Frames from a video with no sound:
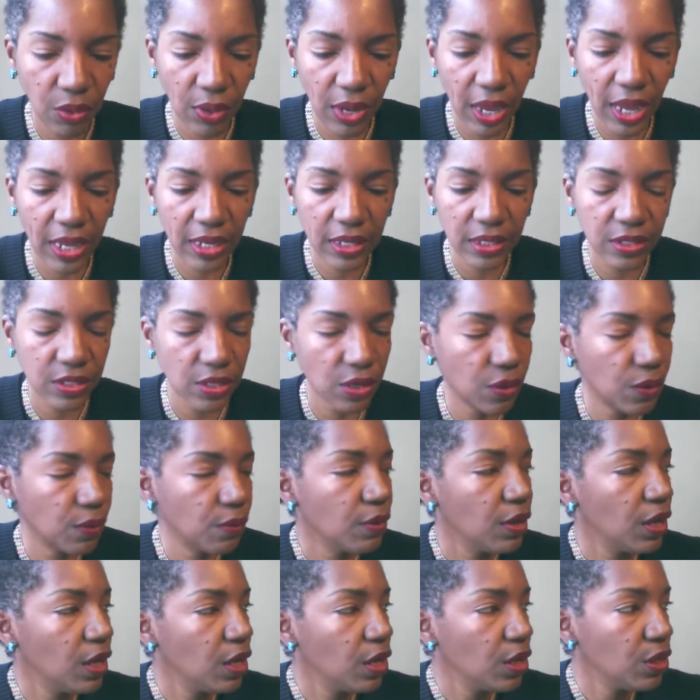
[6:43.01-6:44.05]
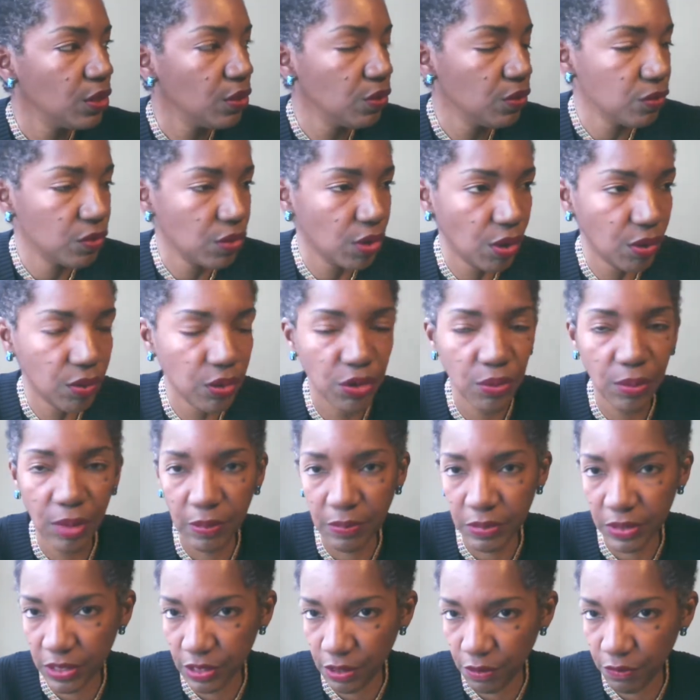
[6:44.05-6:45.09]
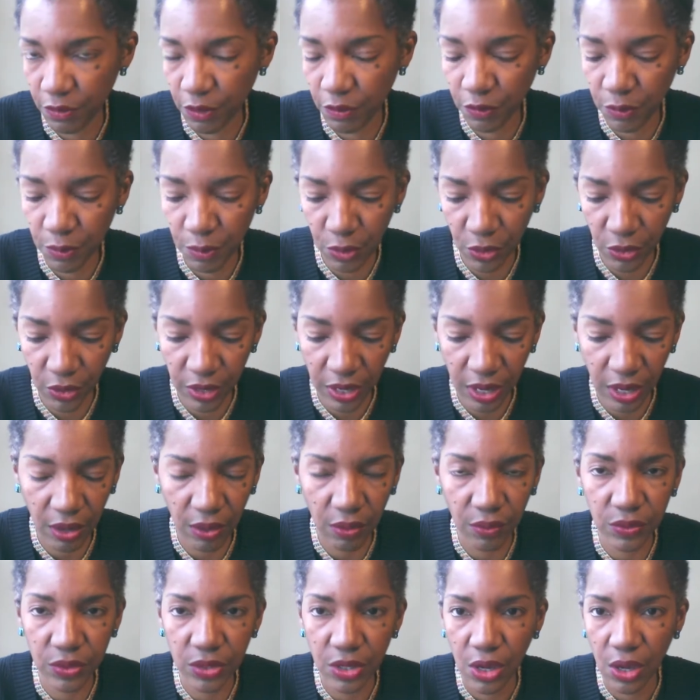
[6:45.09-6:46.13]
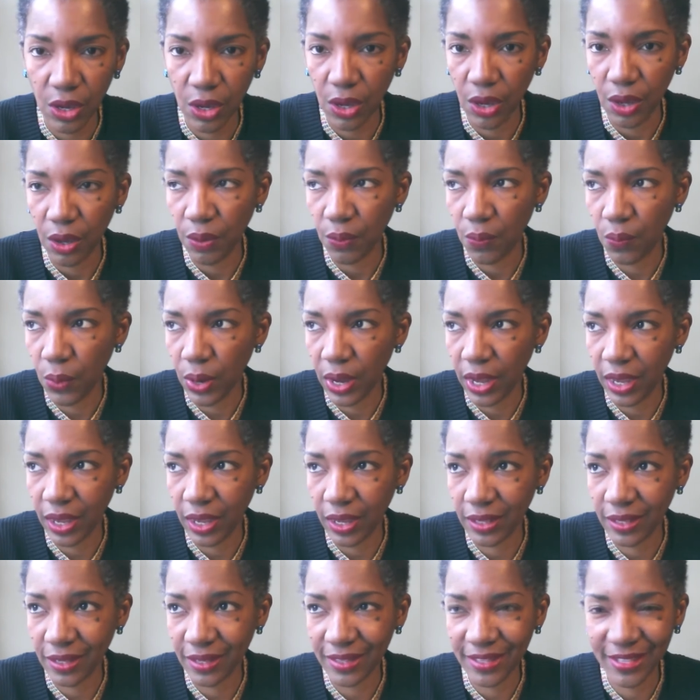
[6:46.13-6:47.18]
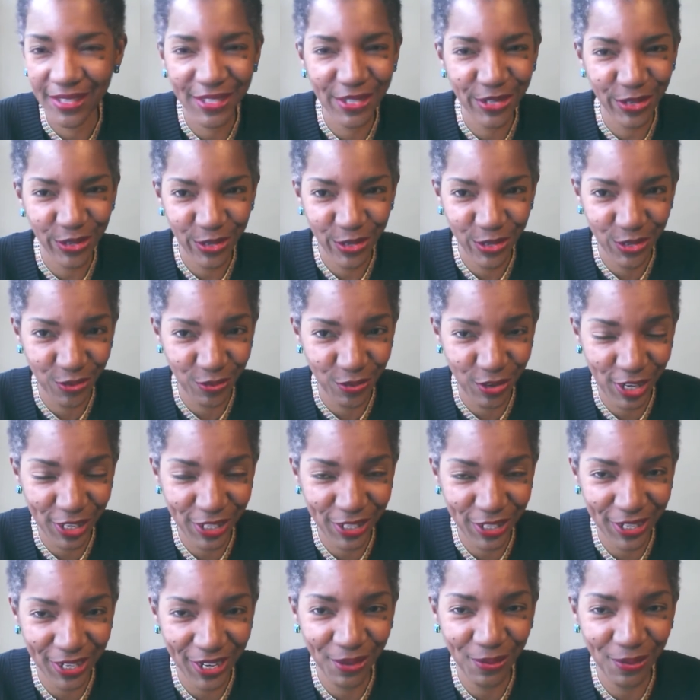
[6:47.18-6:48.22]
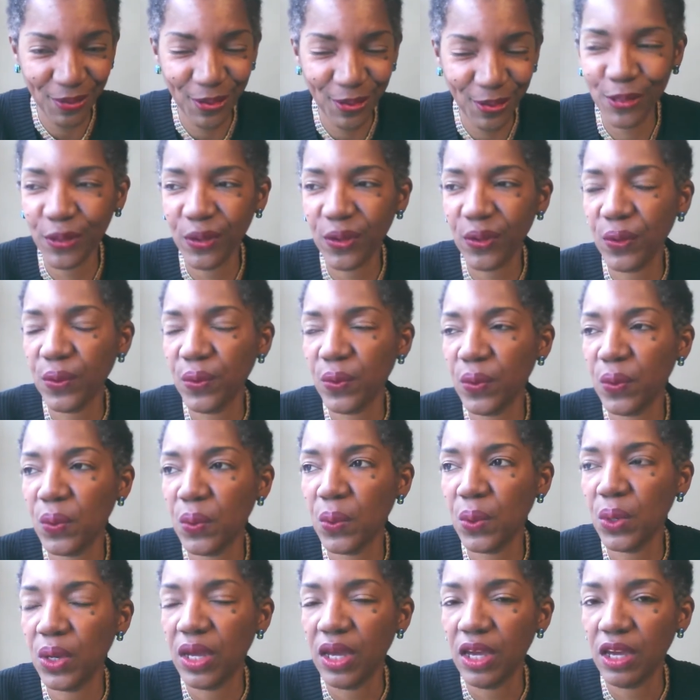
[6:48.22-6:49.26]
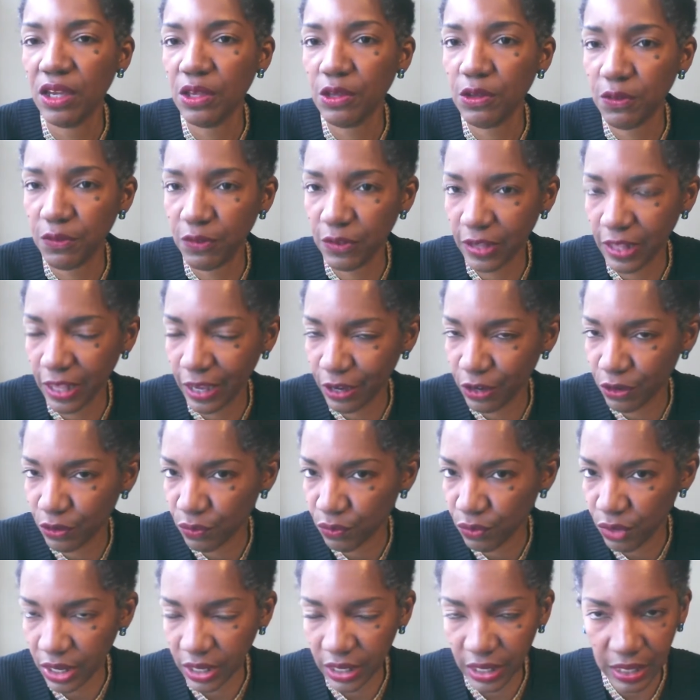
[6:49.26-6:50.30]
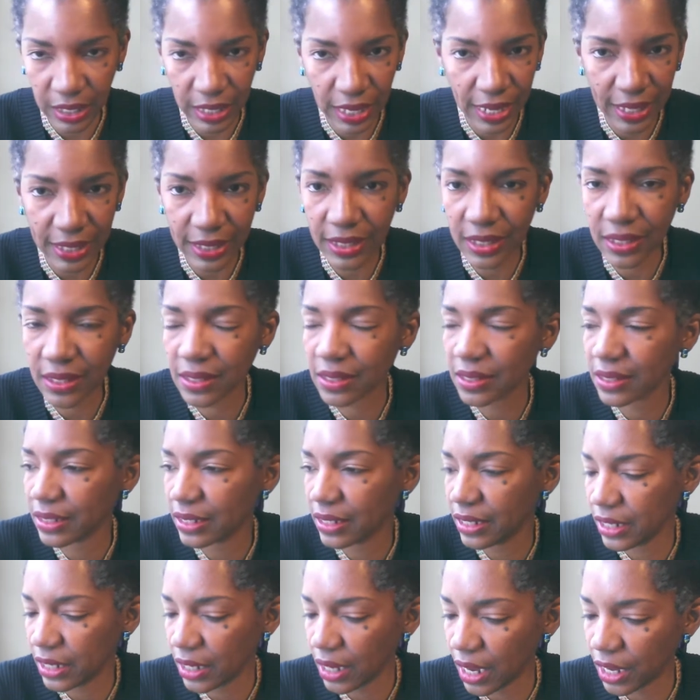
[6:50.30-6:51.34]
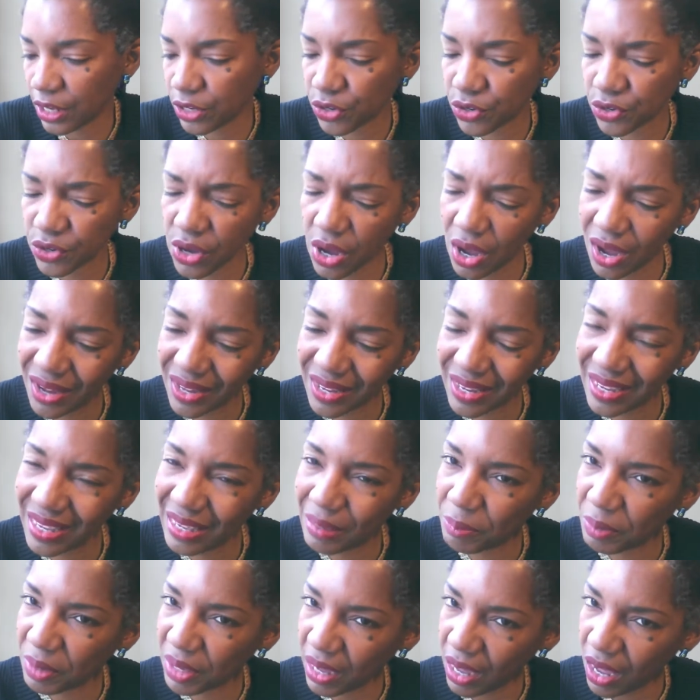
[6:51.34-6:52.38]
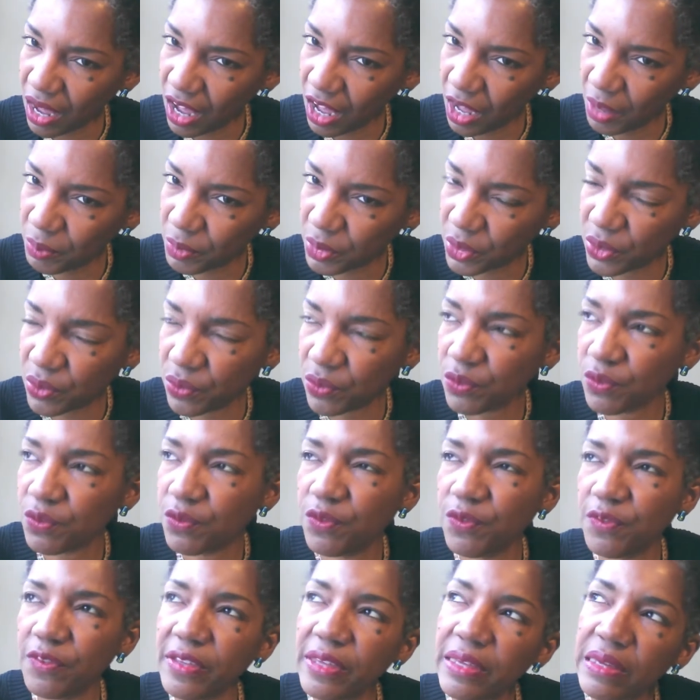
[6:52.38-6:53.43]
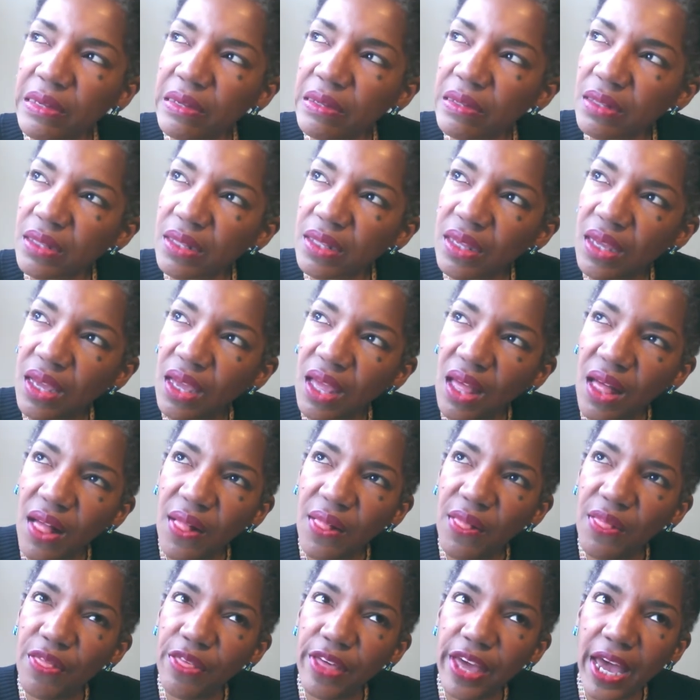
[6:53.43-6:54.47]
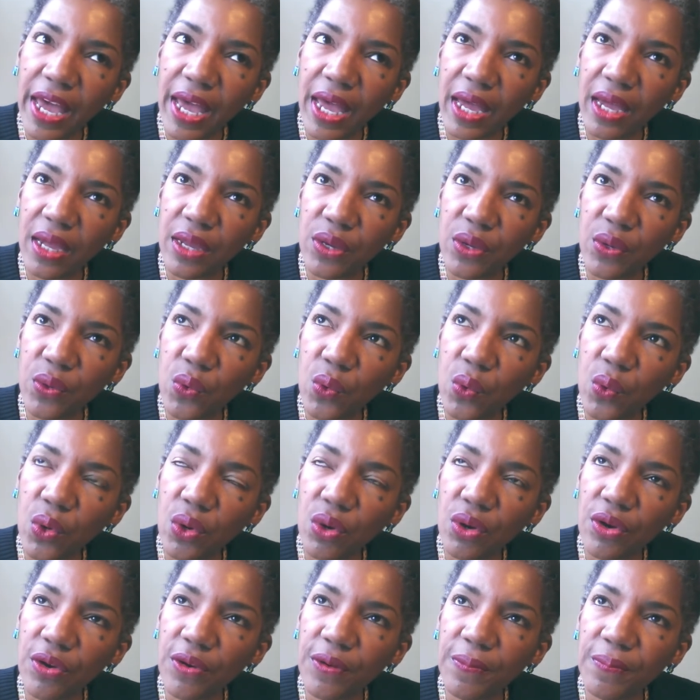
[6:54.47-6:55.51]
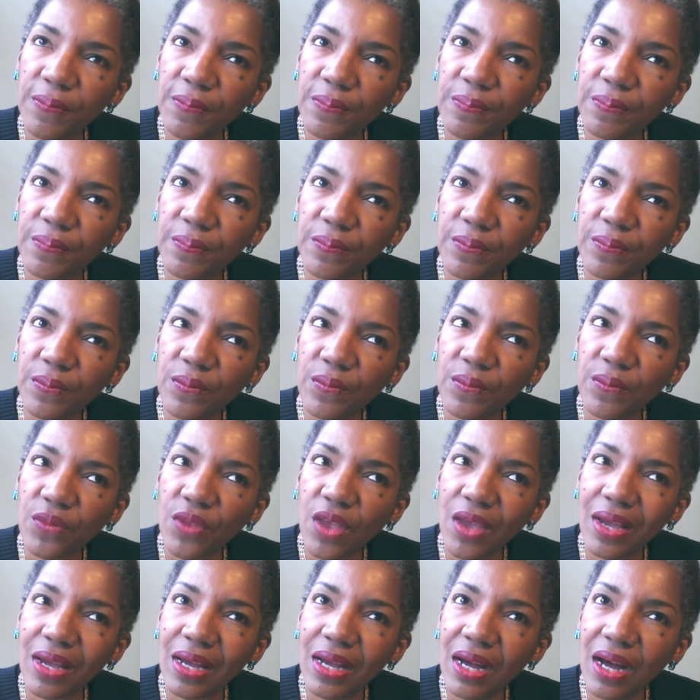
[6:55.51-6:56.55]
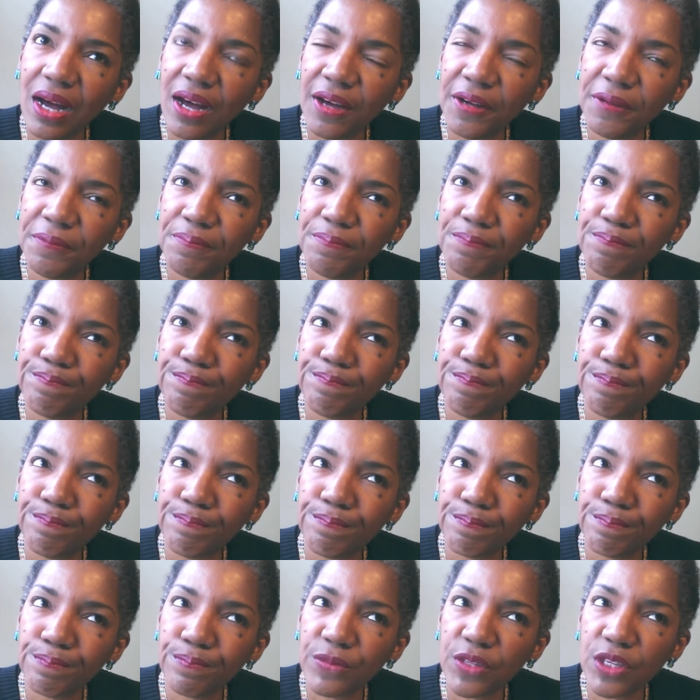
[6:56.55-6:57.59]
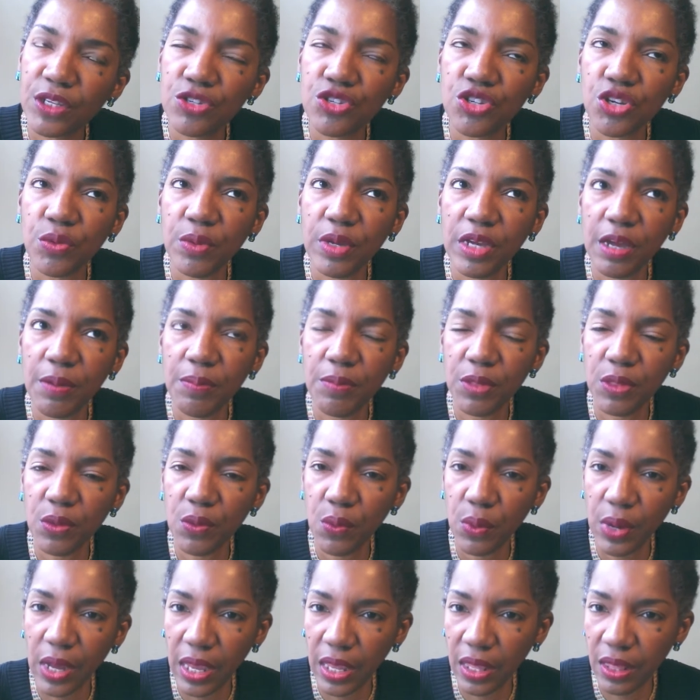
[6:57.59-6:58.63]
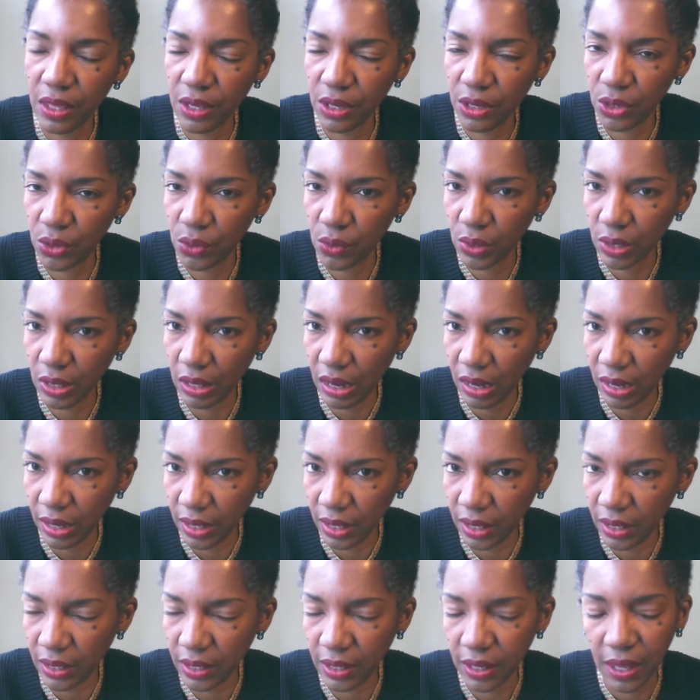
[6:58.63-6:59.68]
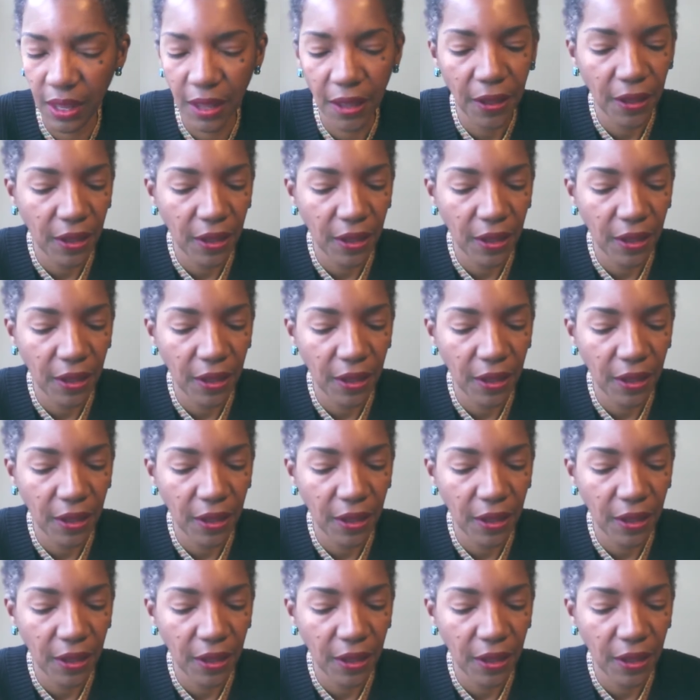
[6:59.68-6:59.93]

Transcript: Okay, so you know you might be suffering from burnout when this starts to resonate with you. You feel like you're running endlessly and you're not keeping up. You don't feel that you're um, showing up in the way that you'd like.